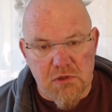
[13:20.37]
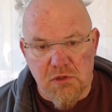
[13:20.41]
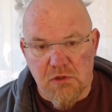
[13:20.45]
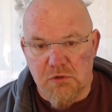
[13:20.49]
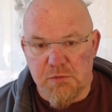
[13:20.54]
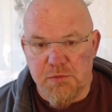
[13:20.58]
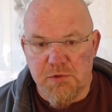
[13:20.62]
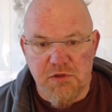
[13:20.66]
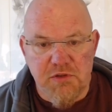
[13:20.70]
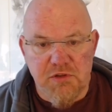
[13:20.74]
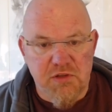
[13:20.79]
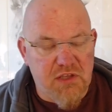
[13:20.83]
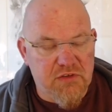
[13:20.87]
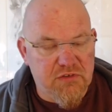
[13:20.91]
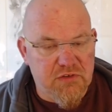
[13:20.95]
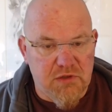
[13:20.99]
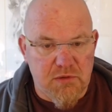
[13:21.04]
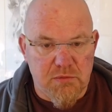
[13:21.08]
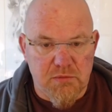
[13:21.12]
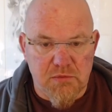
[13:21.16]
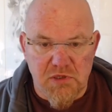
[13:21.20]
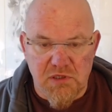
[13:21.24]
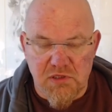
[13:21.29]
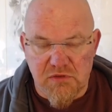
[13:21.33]
Your
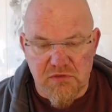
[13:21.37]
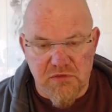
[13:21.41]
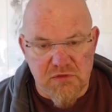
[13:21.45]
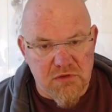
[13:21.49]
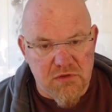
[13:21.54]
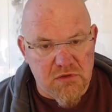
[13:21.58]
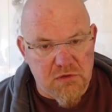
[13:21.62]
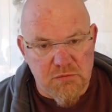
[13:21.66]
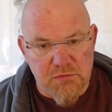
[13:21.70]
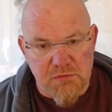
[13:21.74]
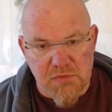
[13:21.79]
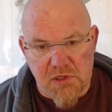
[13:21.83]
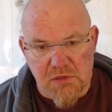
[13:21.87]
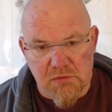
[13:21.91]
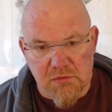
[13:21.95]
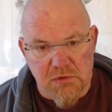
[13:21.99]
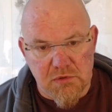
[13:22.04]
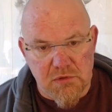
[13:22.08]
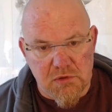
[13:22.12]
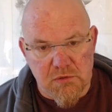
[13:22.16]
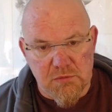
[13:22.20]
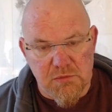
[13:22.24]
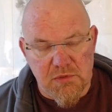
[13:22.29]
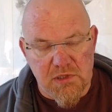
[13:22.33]
potassium readings that come back will
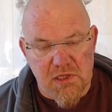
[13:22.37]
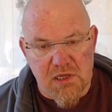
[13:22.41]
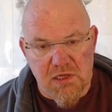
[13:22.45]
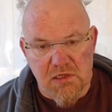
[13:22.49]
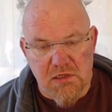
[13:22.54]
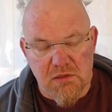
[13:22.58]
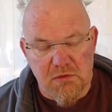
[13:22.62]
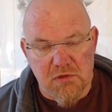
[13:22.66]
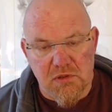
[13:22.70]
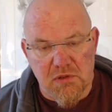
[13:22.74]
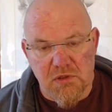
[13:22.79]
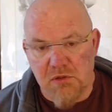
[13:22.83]
not be accurate.